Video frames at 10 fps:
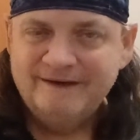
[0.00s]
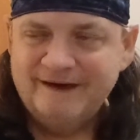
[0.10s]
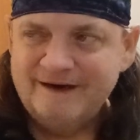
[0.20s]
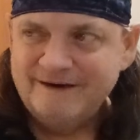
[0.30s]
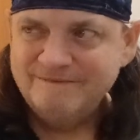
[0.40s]

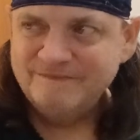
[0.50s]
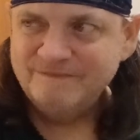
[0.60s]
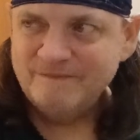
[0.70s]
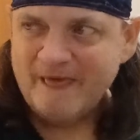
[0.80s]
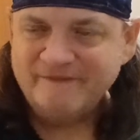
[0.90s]

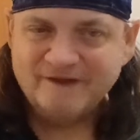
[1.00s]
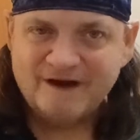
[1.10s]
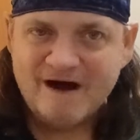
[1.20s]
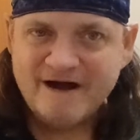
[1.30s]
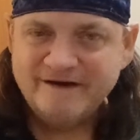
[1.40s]
and the
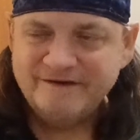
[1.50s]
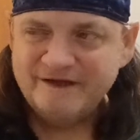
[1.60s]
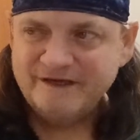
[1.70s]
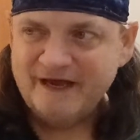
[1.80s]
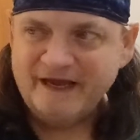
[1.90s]
line and
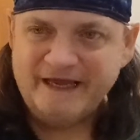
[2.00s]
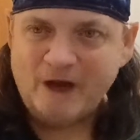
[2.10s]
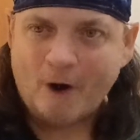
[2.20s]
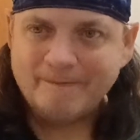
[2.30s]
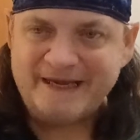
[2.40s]
the
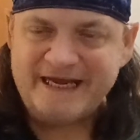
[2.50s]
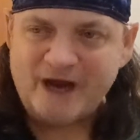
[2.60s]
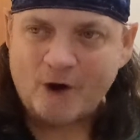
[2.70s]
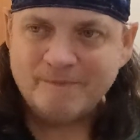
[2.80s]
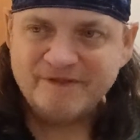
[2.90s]
ERP
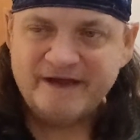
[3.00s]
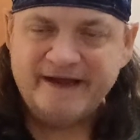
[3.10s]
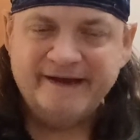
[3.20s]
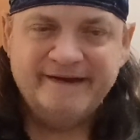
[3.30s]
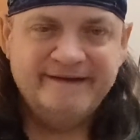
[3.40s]

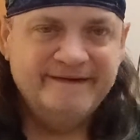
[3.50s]
thing,